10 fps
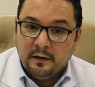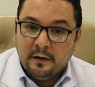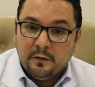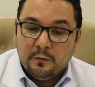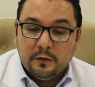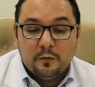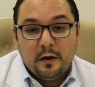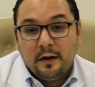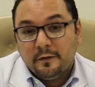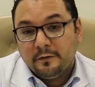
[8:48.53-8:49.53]
We do
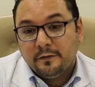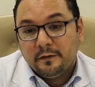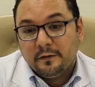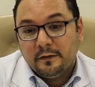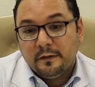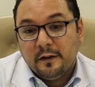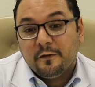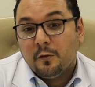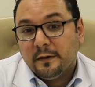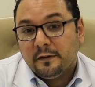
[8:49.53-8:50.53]
have
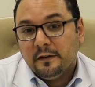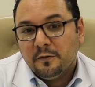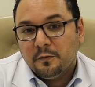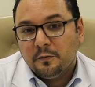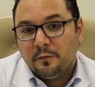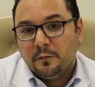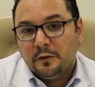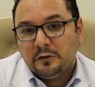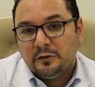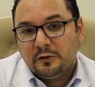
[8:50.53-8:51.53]
nephropathy,
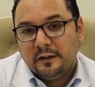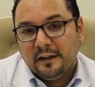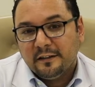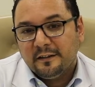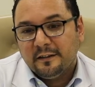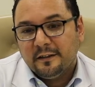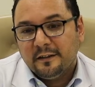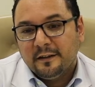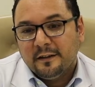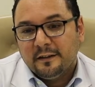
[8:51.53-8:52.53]
which is
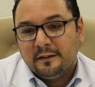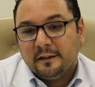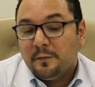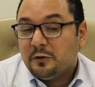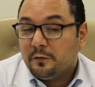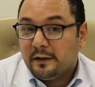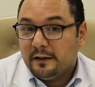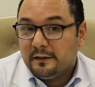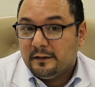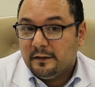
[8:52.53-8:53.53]
the damage of the
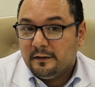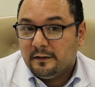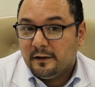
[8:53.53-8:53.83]
kidney.